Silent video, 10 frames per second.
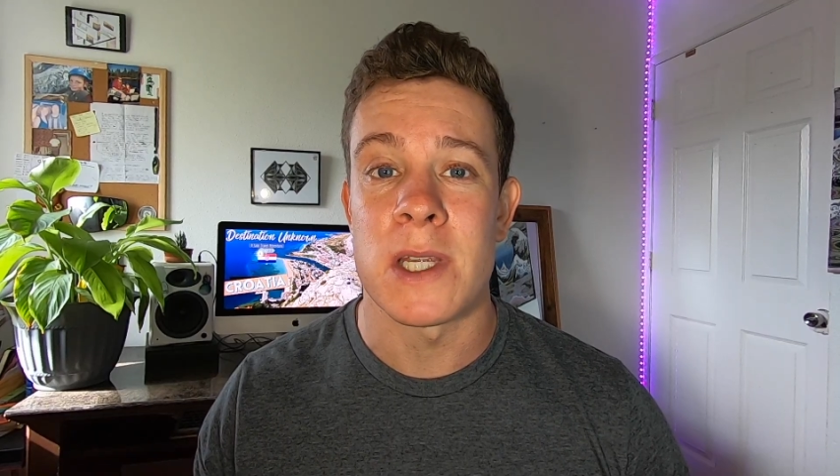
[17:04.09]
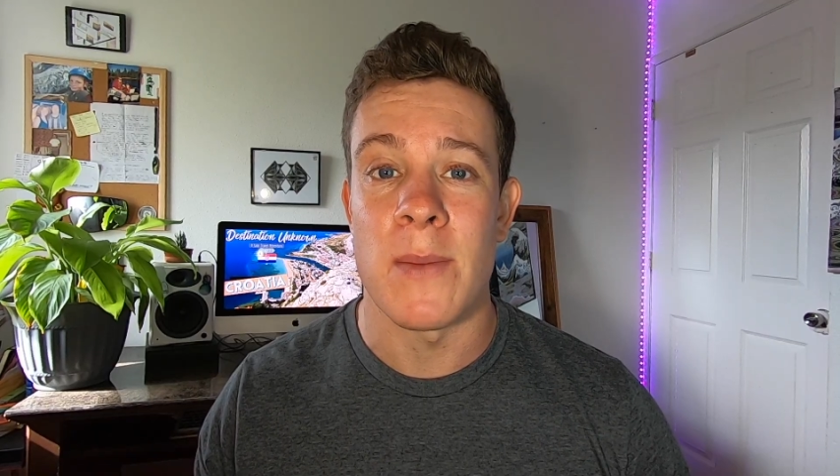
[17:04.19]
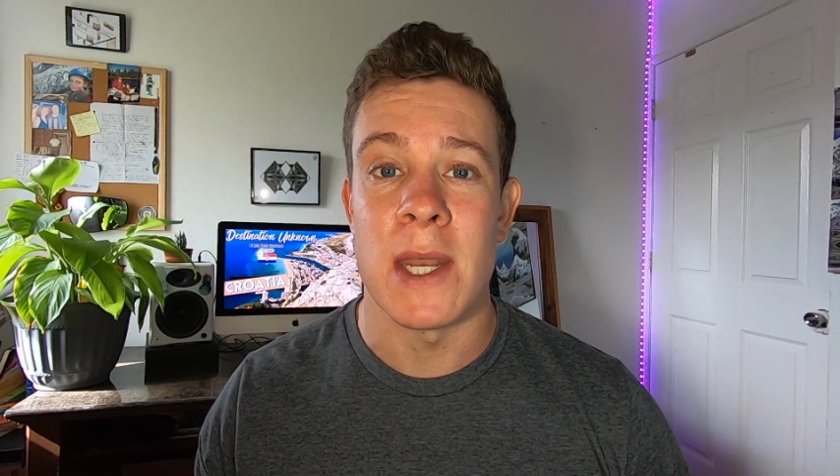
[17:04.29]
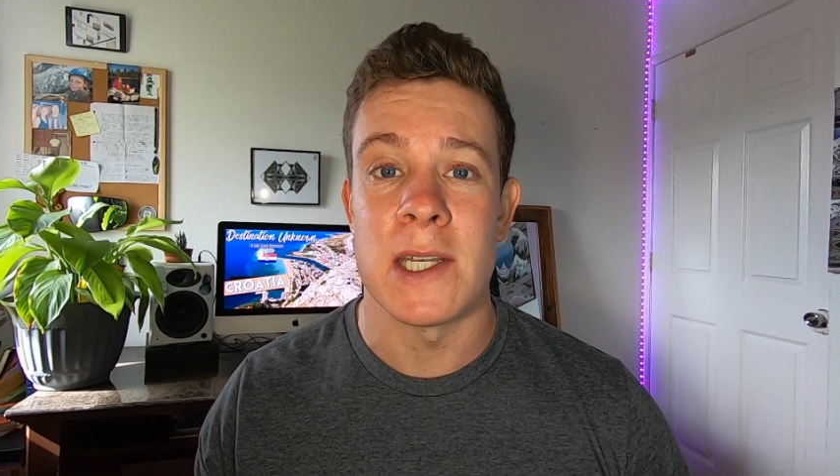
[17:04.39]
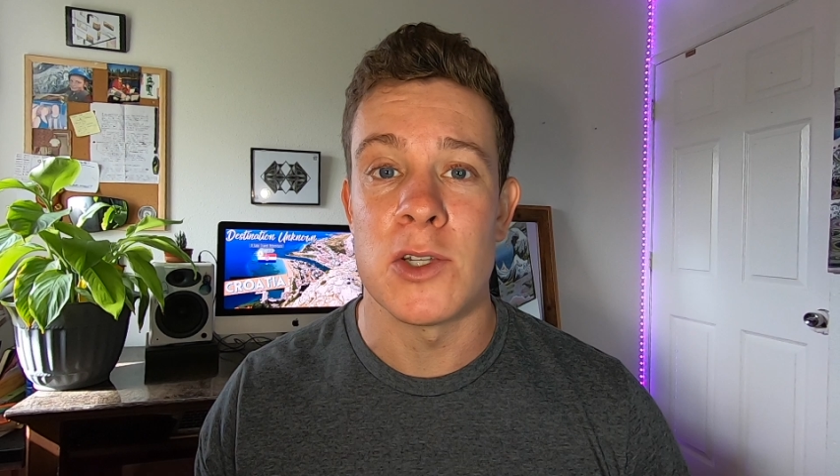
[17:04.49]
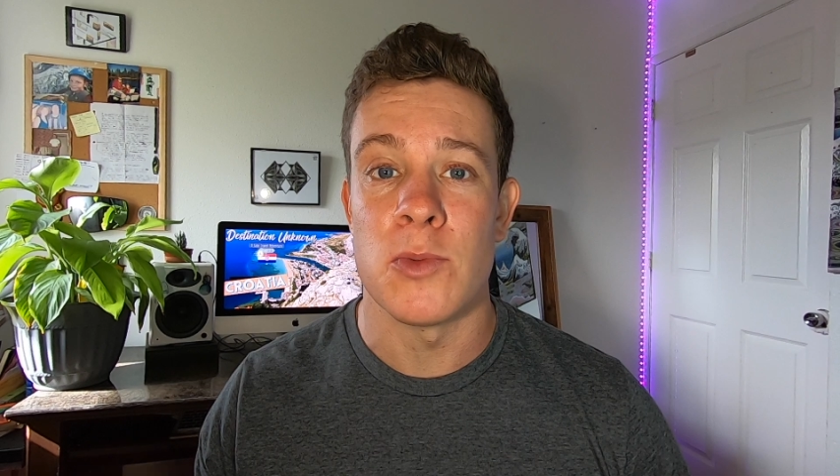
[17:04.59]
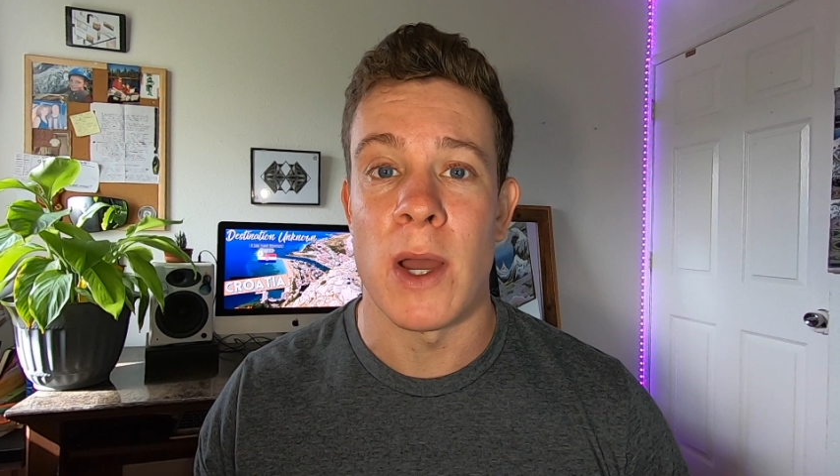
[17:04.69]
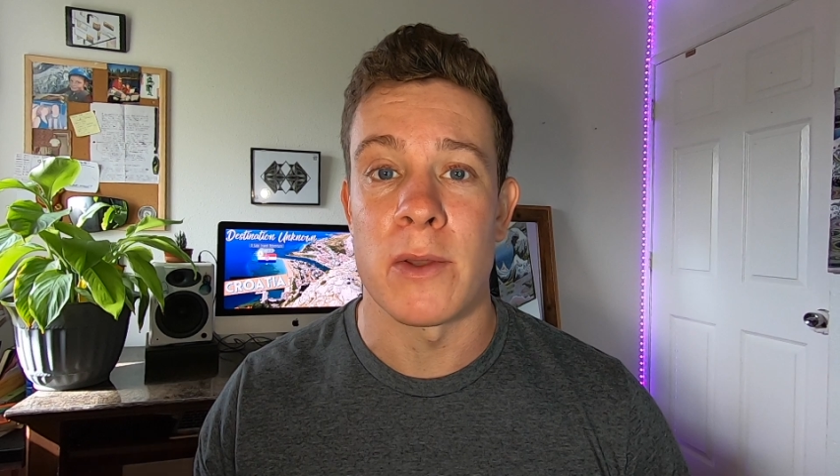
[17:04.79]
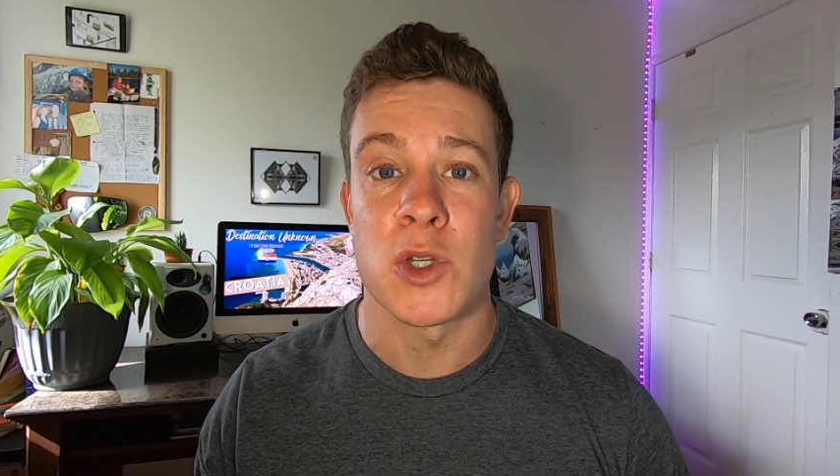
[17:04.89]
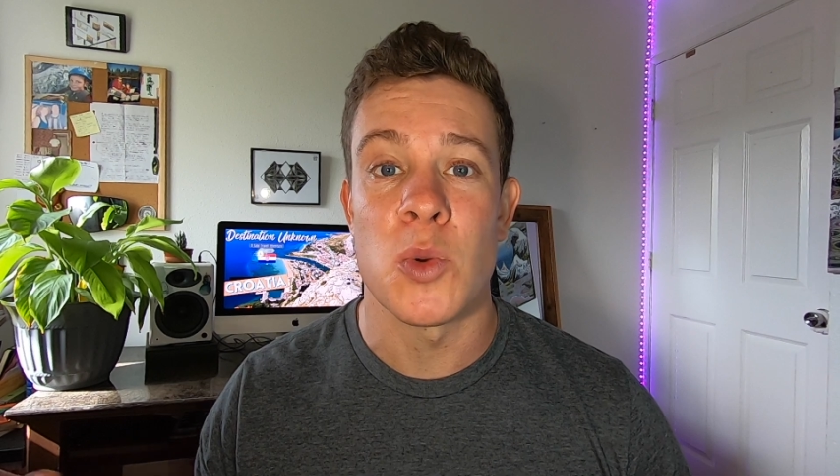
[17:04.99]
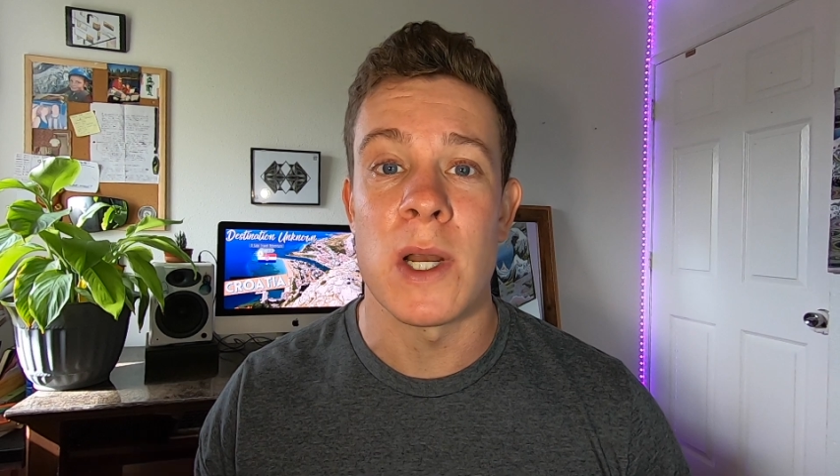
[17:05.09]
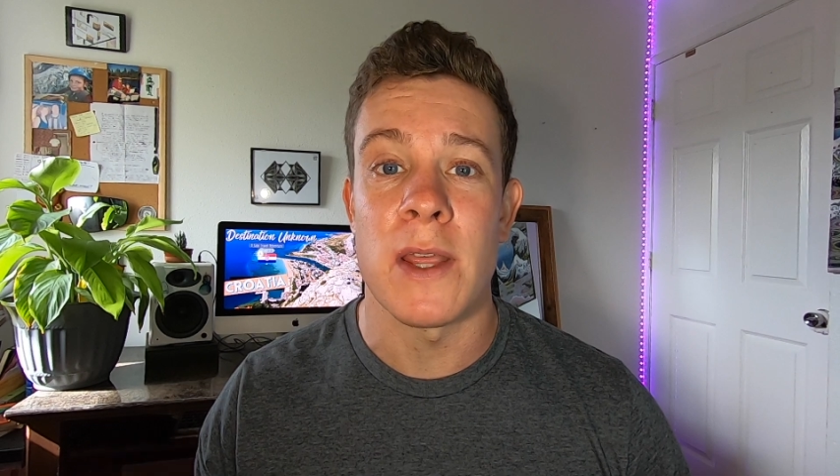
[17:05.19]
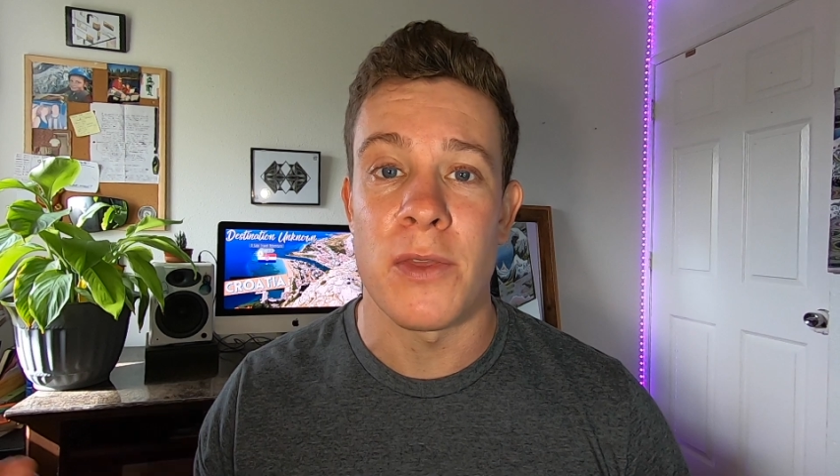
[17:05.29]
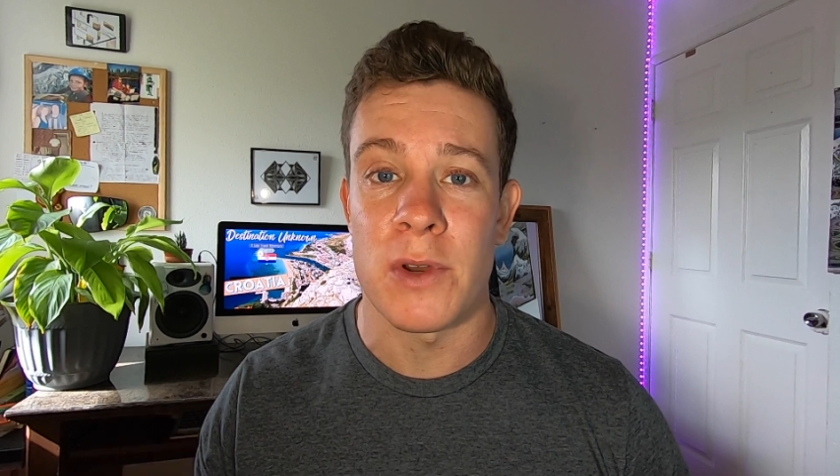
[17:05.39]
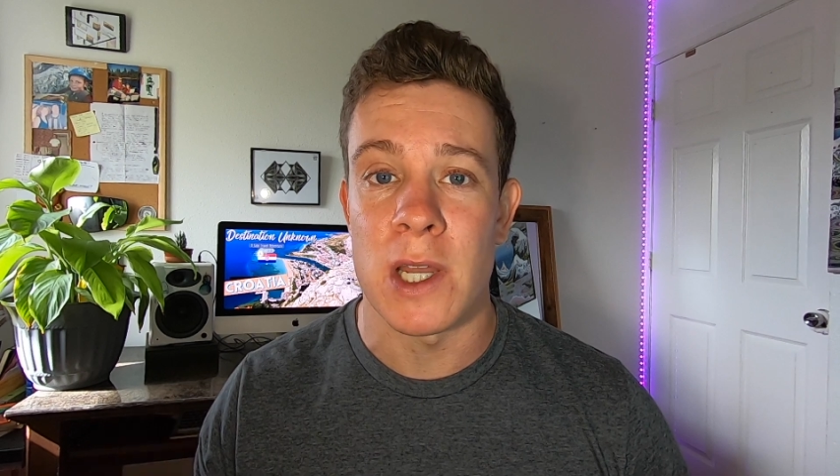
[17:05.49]
I made it to about
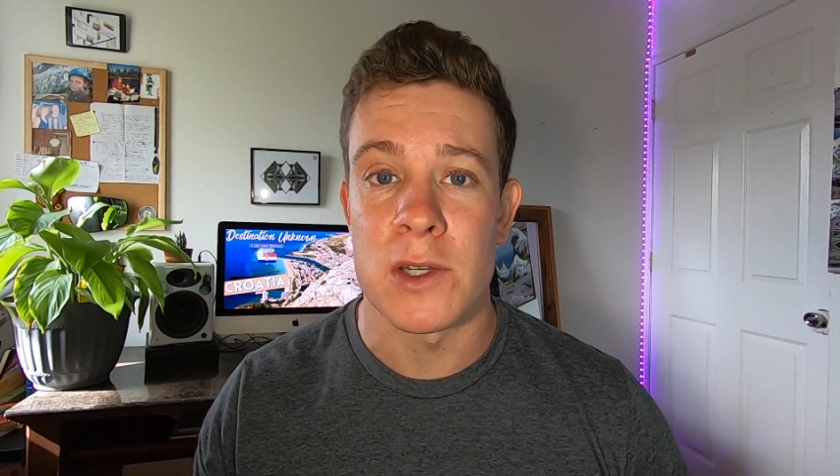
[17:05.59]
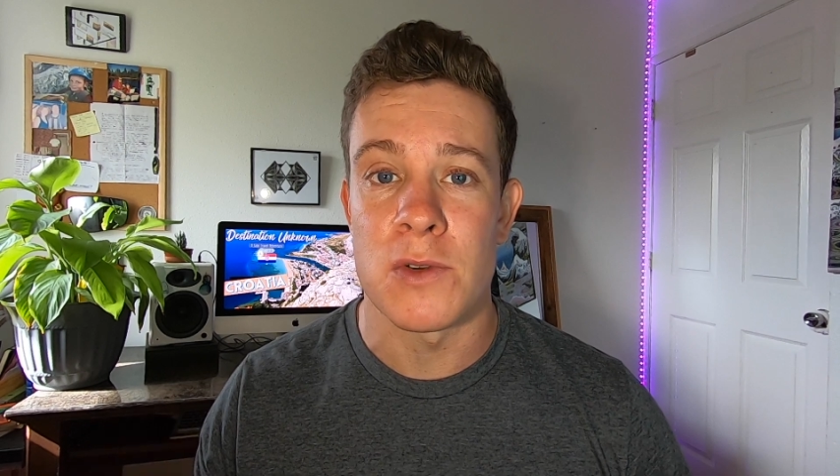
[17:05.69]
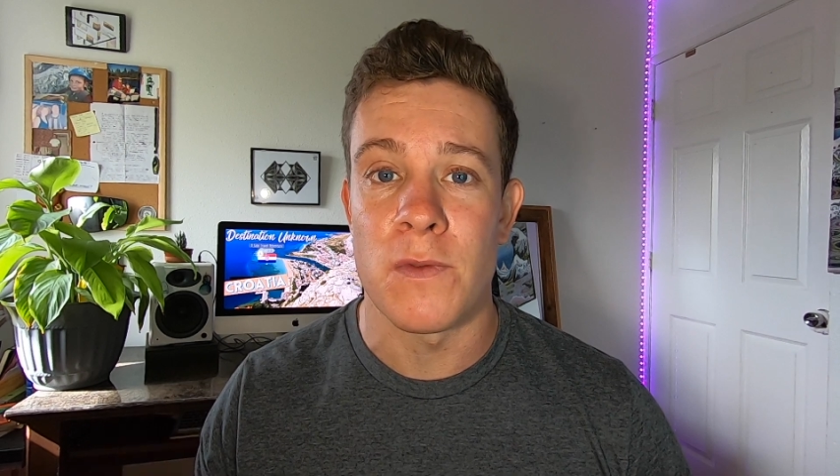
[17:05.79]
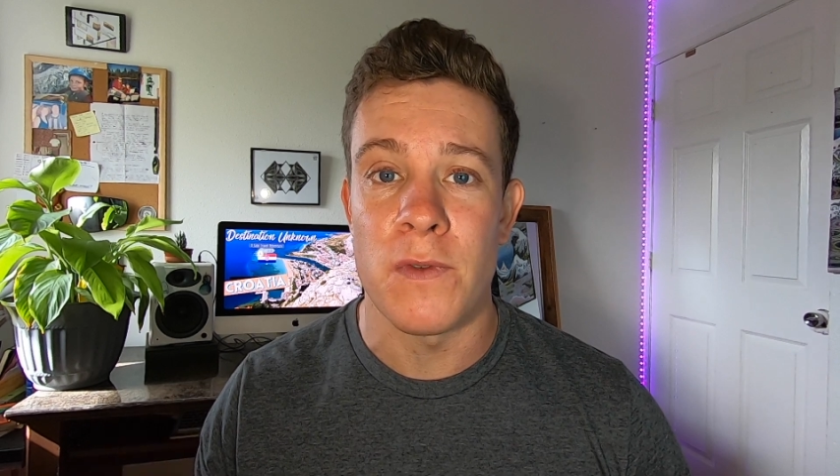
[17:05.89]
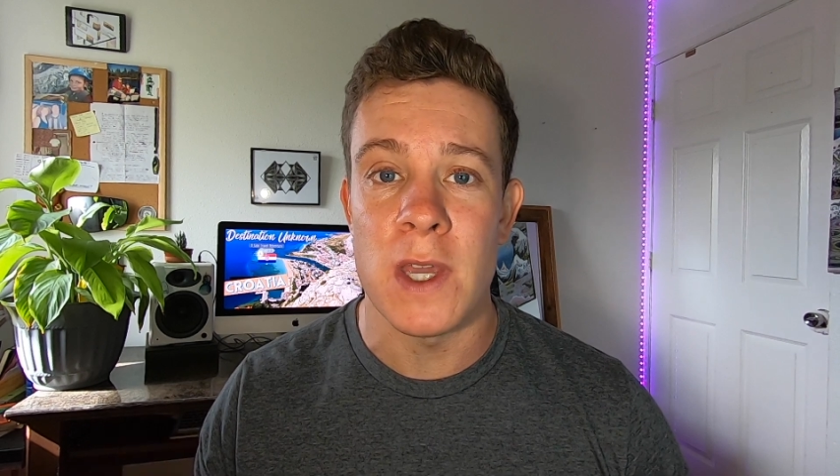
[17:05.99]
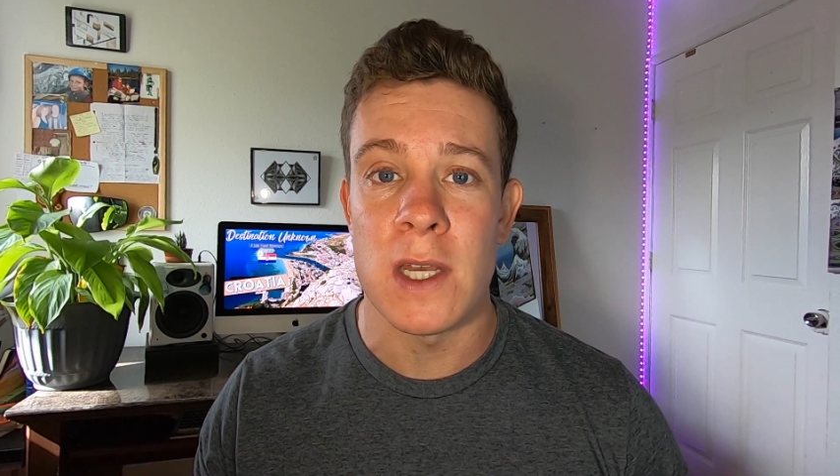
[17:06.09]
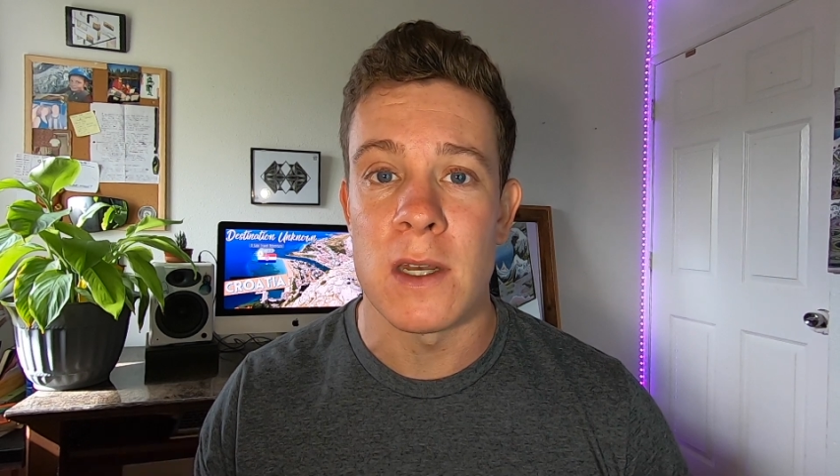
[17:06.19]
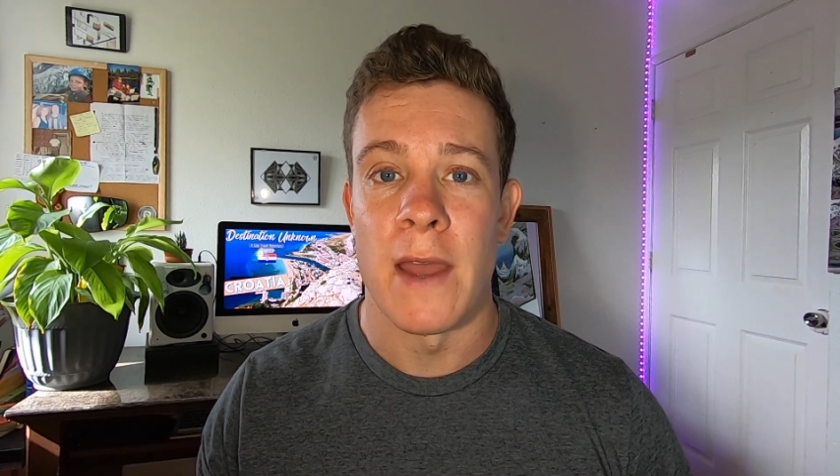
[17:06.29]
2,300 feet,